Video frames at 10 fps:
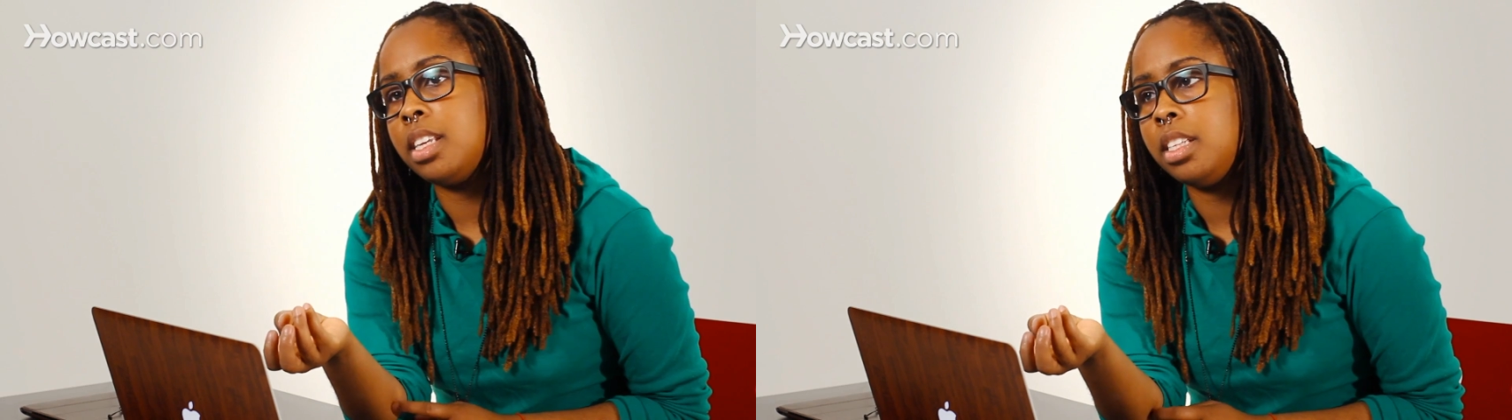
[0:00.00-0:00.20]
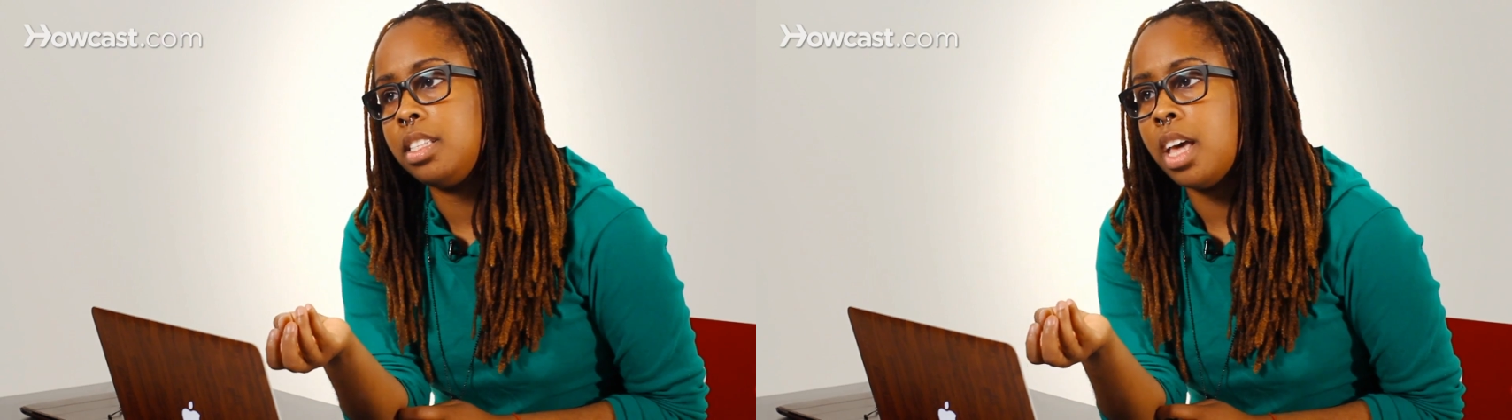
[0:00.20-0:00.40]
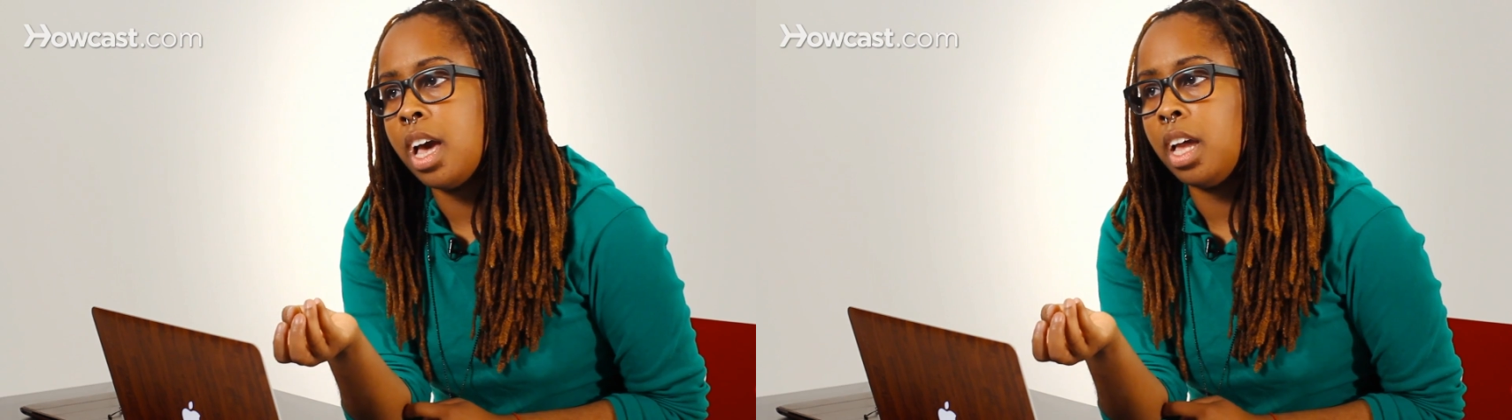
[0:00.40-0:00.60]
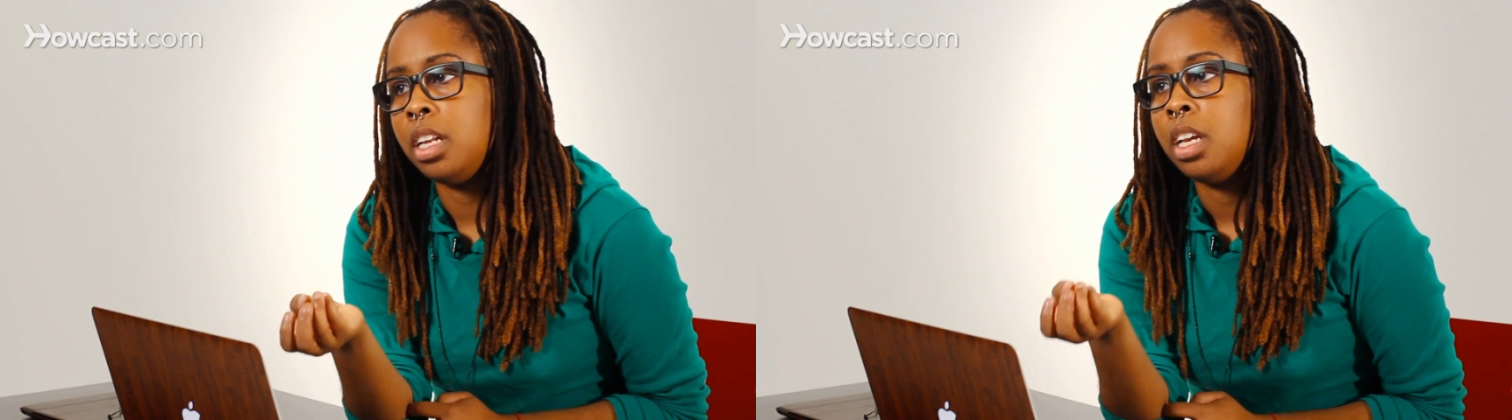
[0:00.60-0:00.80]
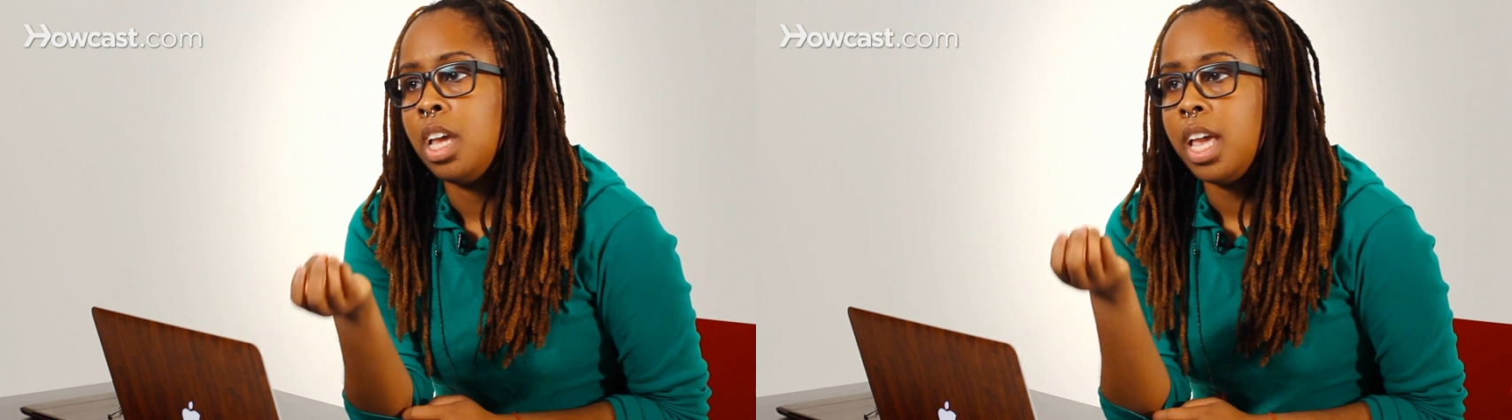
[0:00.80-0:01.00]
sense
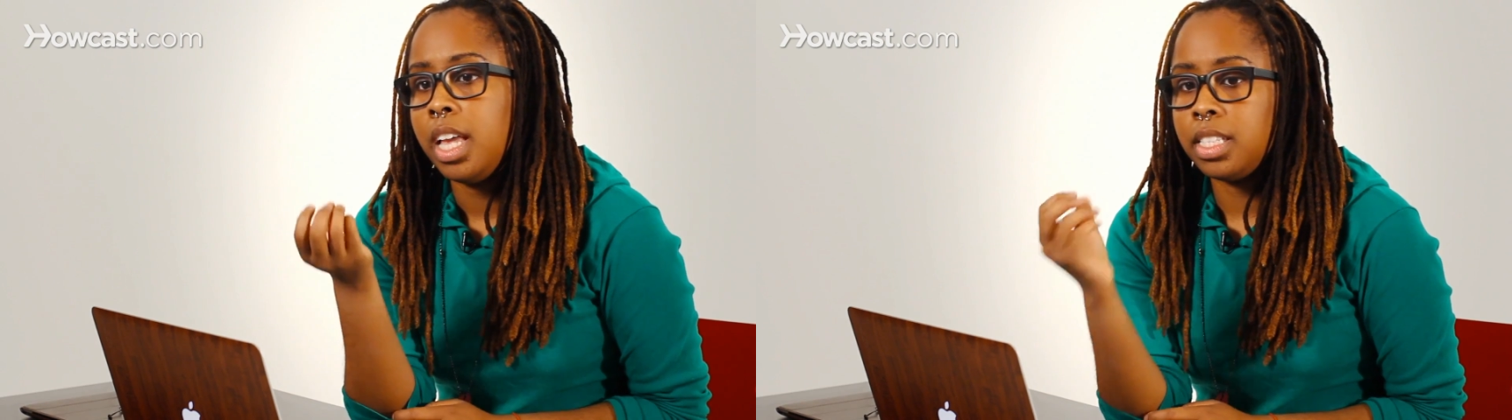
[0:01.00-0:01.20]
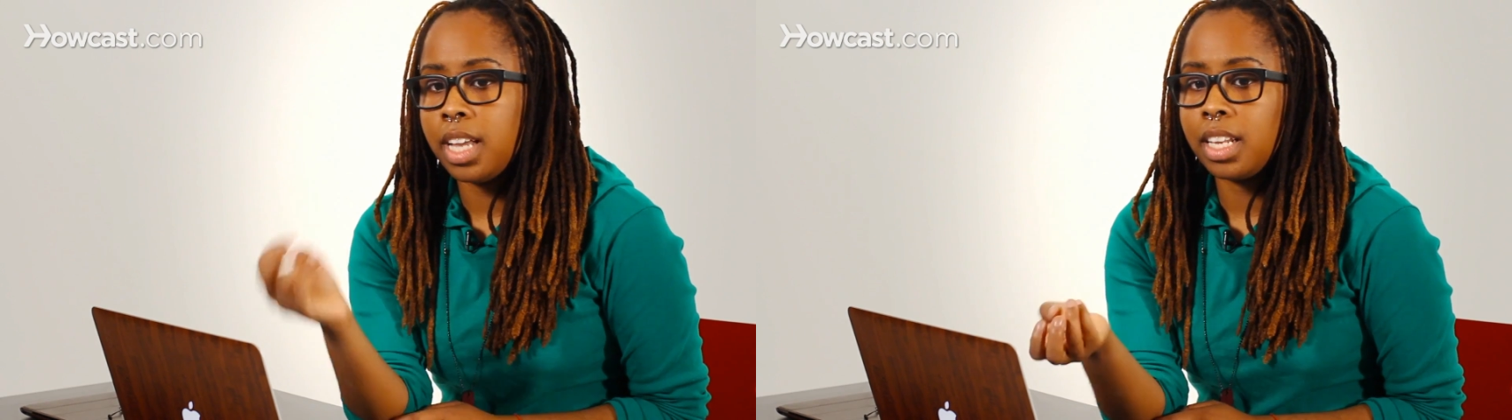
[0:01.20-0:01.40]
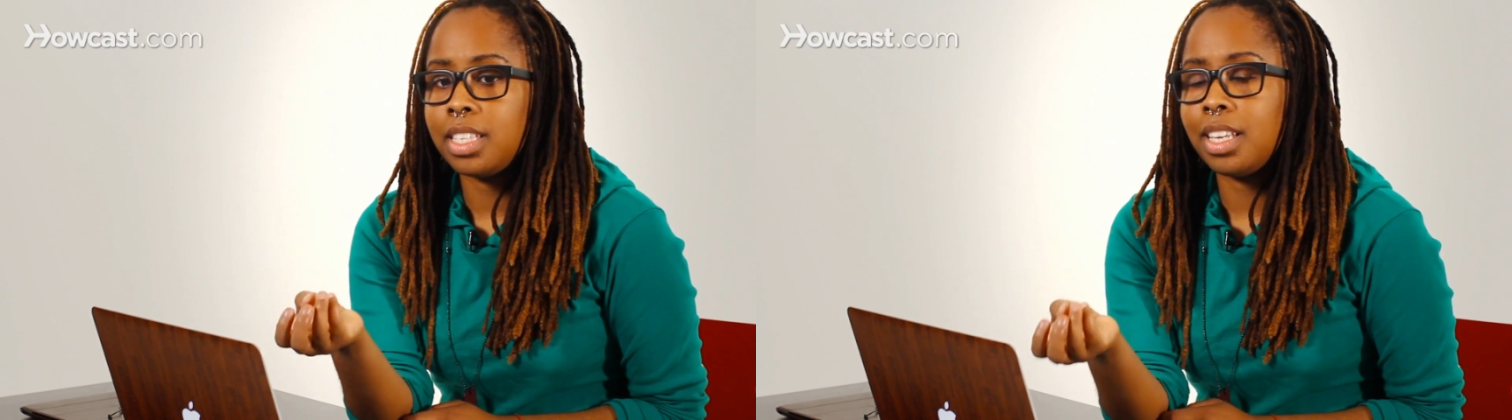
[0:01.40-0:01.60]
that it's not